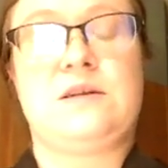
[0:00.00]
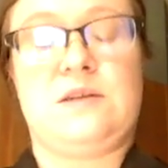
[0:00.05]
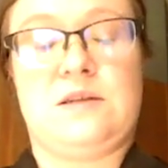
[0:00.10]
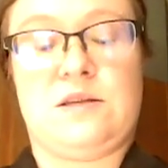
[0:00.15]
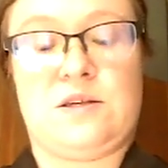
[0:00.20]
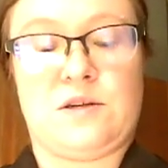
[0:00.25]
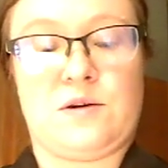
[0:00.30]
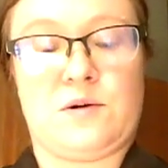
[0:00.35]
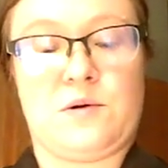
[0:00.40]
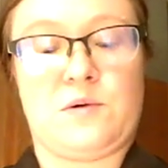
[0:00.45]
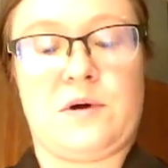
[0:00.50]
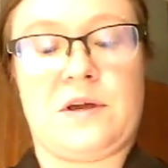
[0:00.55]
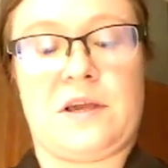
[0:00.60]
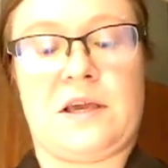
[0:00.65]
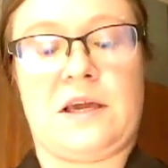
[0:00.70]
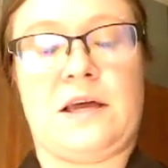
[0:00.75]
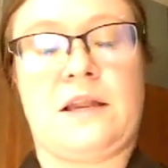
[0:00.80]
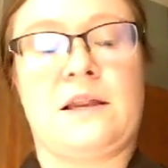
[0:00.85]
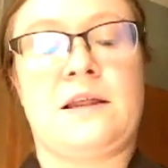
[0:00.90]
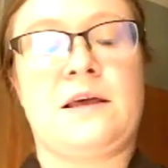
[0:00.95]
So
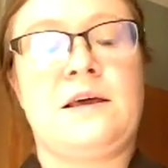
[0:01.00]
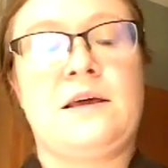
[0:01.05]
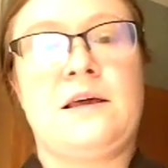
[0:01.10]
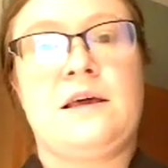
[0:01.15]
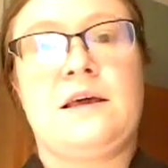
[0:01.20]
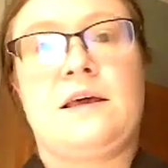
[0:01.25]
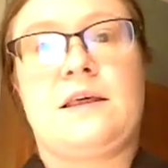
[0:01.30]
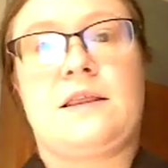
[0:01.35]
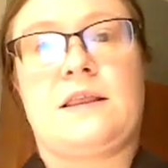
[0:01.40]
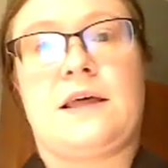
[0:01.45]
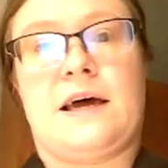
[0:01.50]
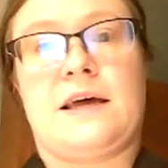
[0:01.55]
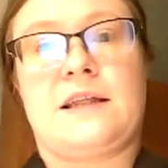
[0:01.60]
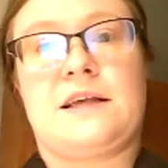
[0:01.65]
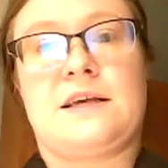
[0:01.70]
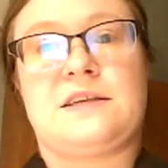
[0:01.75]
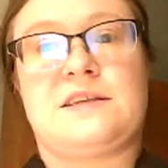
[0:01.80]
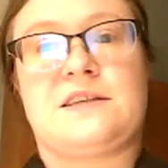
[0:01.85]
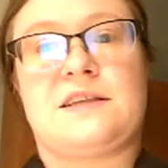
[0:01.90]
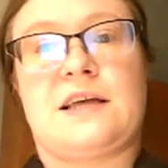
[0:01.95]
again, that
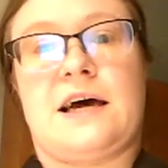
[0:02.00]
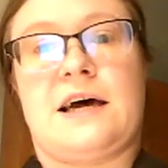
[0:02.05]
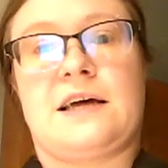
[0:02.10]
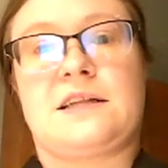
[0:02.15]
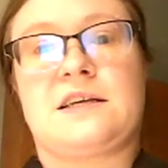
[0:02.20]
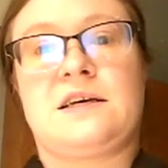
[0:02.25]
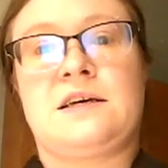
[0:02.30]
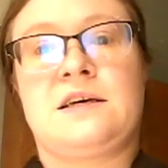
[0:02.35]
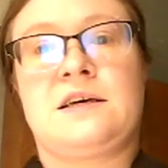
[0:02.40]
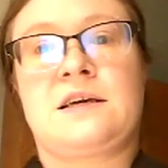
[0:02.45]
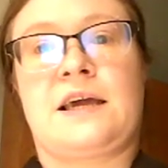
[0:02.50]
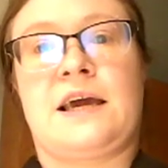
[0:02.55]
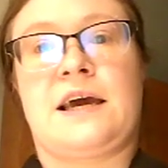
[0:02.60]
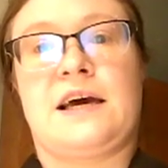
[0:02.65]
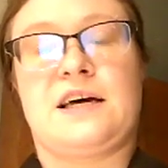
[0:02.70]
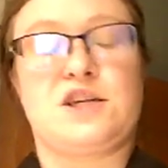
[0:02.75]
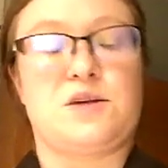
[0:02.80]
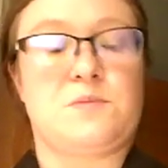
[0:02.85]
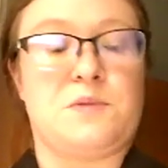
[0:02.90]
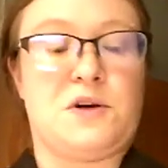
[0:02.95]
is that
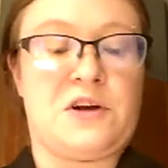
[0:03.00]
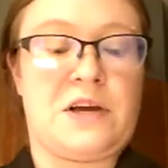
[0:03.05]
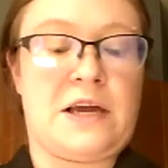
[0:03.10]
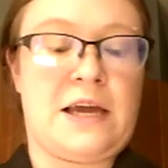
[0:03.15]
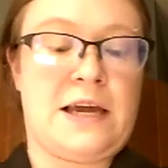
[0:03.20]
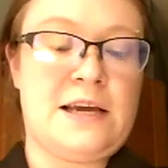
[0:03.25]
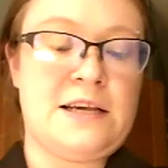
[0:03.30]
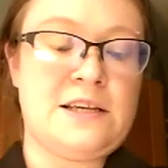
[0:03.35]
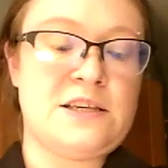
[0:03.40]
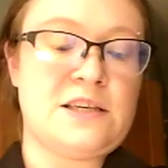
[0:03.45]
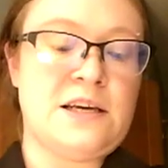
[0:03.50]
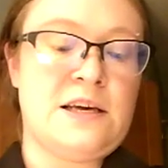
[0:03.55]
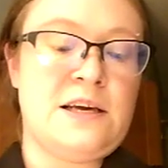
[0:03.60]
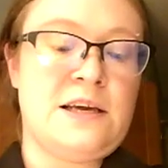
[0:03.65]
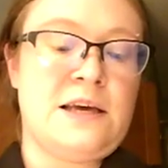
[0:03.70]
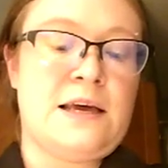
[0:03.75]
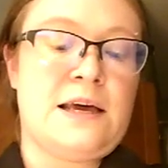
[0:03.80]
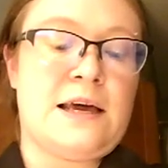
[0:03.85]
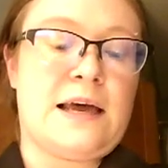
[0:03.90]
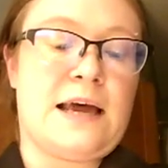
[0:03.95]
Cashmere Haze
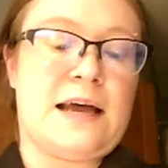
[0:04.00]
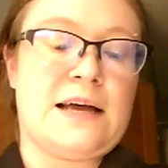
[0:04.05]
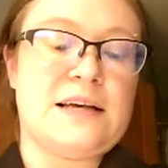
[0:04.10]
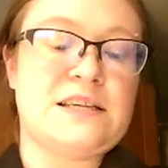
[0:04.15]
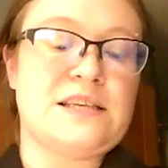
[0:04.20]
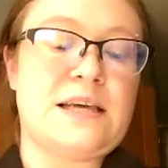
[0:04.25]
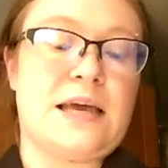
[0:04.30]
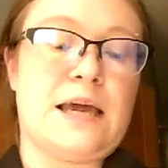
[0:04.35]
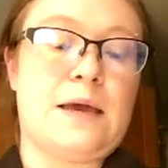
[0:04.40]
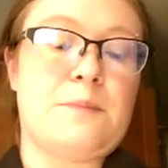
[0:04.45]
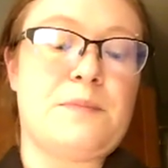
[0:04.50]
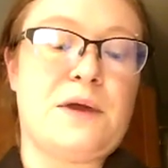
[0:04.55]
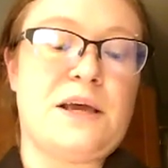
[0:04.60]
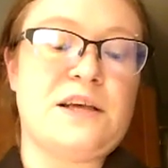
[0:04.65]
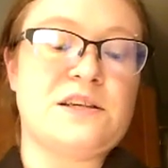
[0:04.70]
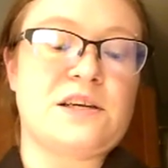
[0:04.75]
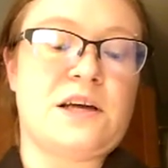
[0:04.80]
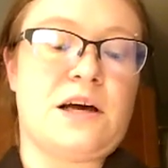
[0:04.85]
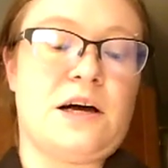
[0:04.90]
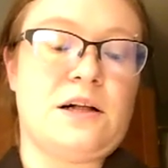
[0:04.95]
as a
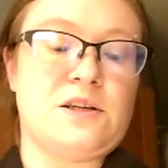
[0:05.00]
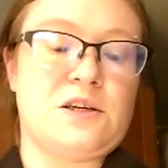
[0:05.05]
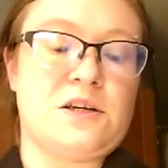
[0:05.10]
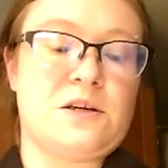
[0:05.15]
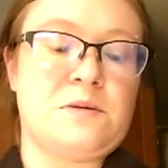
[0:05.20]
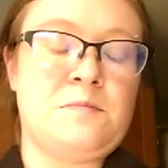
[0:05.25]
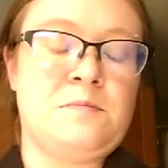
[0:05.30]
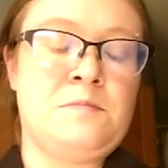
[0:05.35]
base color